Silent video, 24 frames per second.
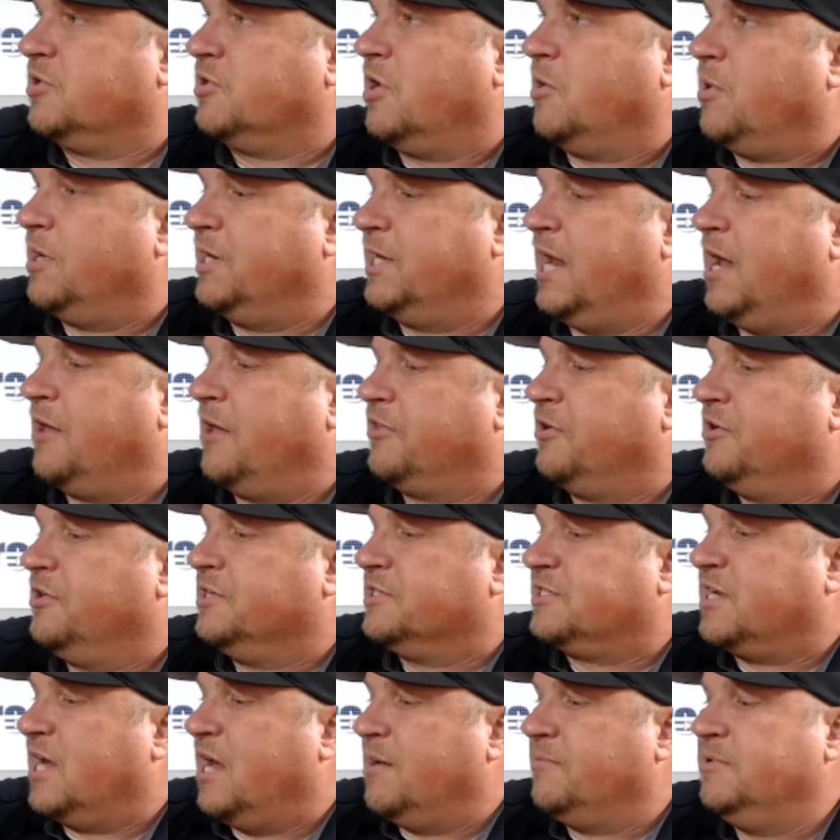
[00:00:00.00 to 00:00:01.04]
So I wanted to get out there
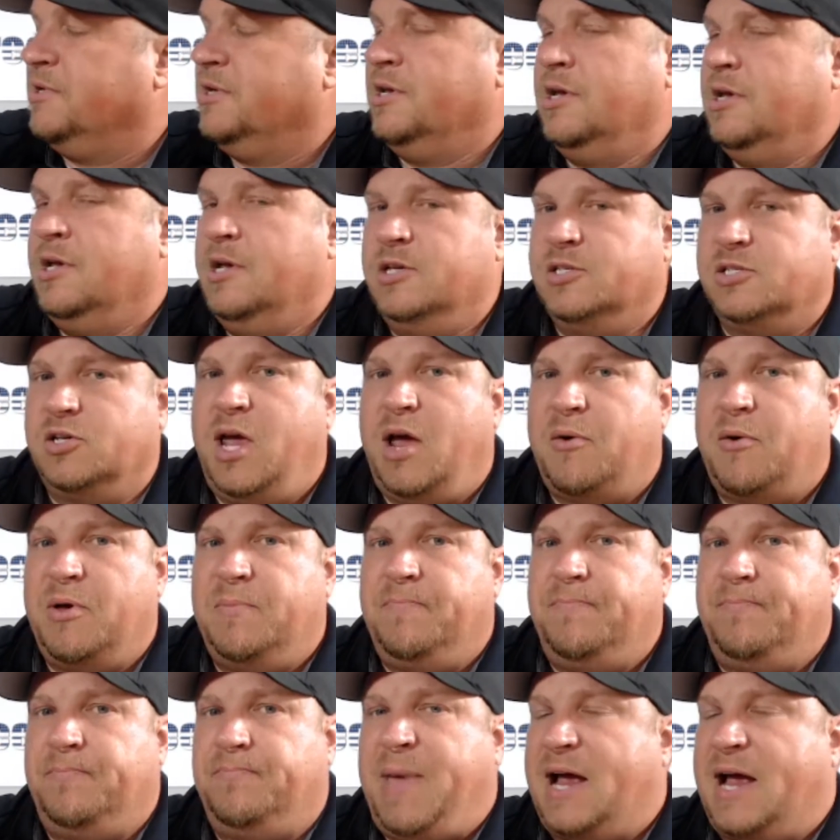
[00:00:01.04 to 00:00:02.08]
this time. So yeah,
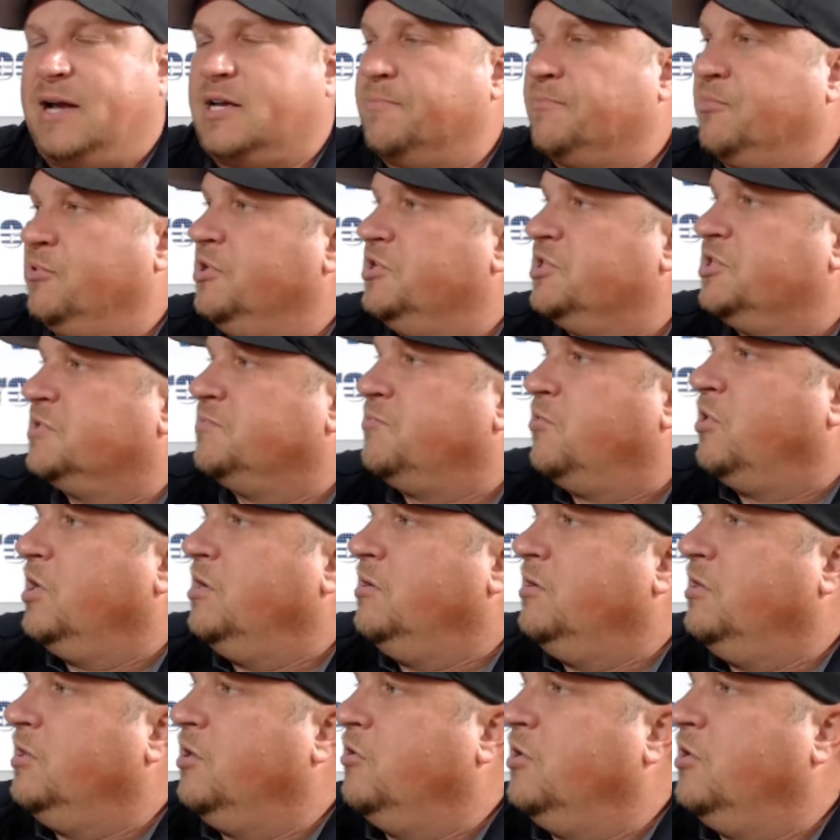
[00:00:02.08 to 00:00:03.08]
we packed up early this morning,